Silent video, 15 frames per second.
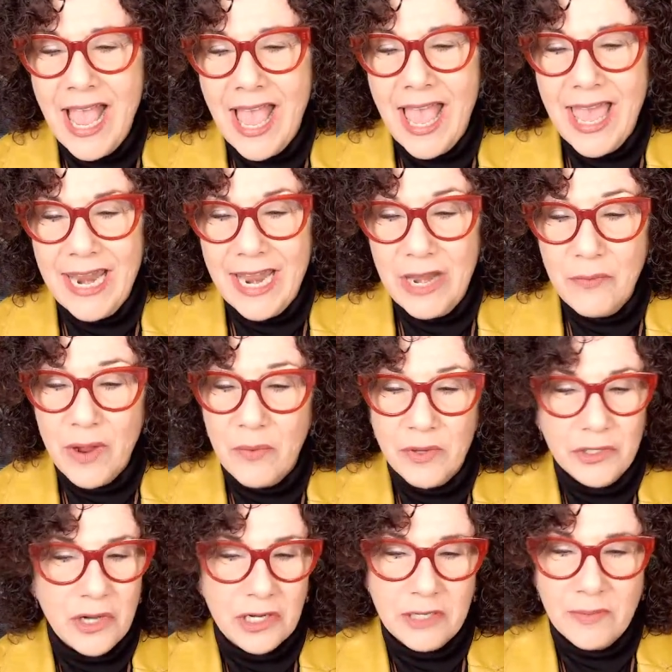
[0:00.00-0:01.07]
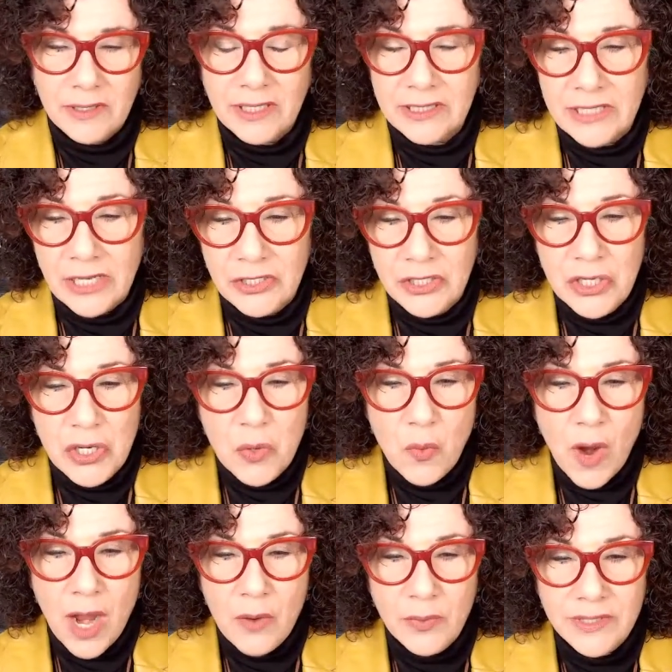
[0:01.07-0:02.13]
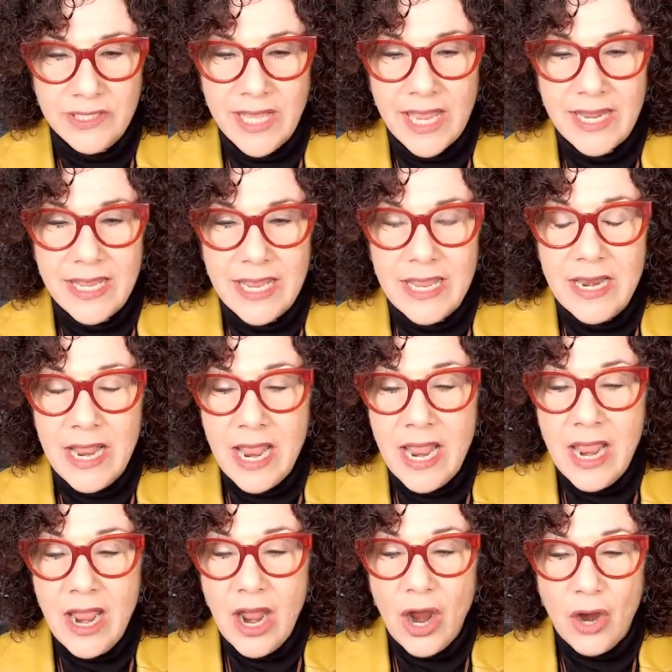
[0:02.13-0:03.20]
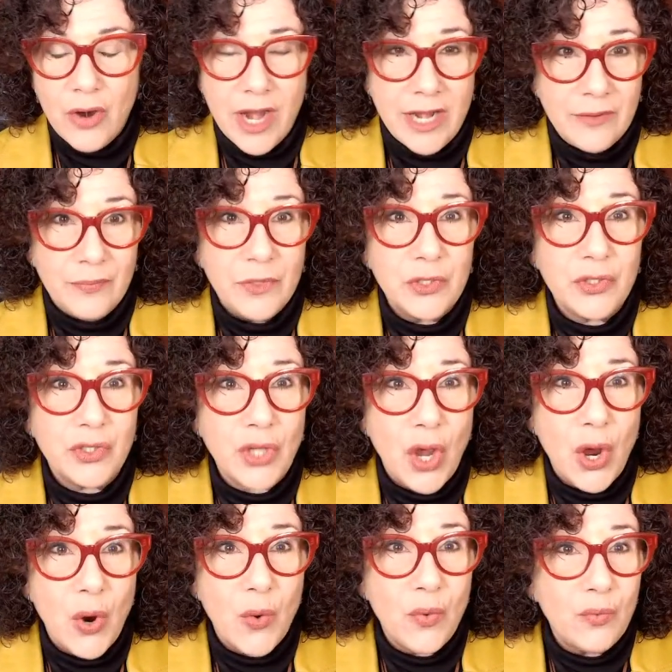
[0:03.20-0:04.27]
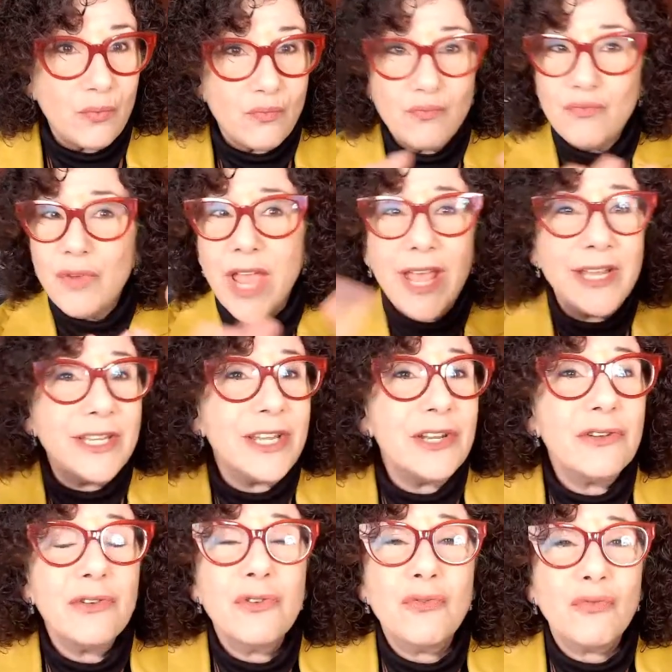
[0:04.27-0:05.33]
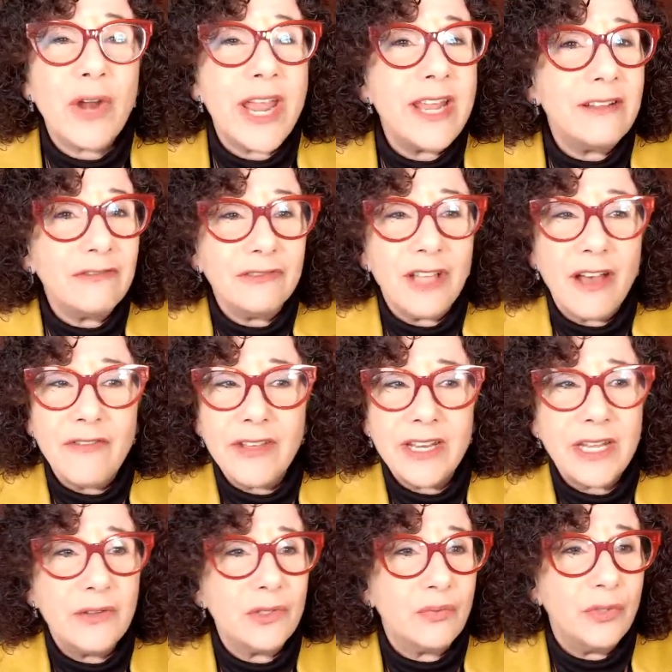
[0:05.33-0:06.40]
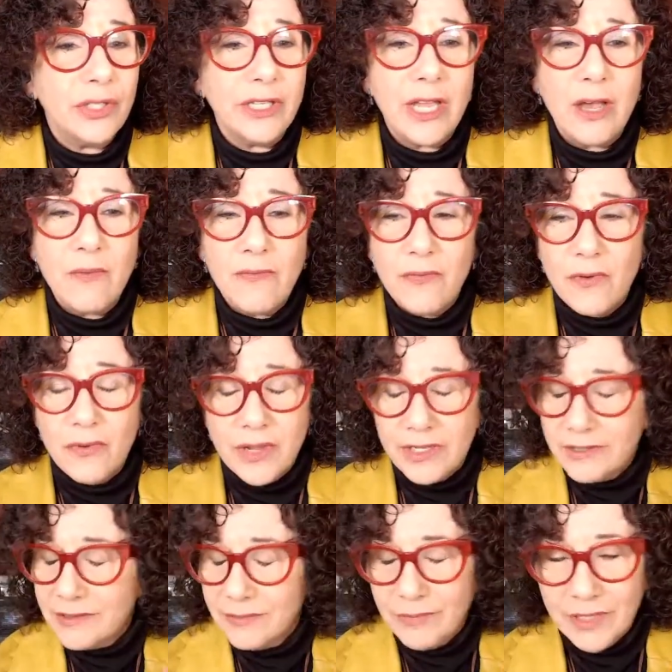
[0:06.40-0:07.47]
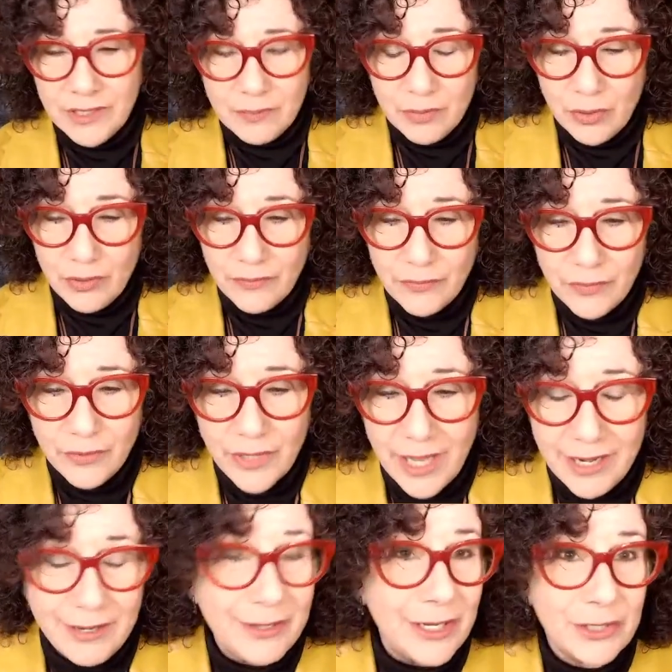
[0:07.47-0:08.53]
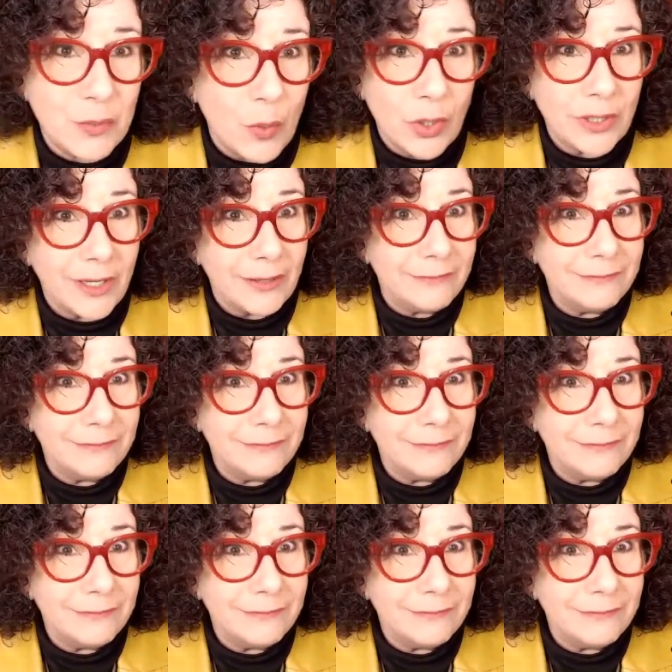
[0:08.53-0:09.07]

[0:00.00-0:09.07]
And anyway, we talked about the tattoo, why I was getting it. All right. So ended great. Love it. He was really helpful. It's it's beautiful and it's working.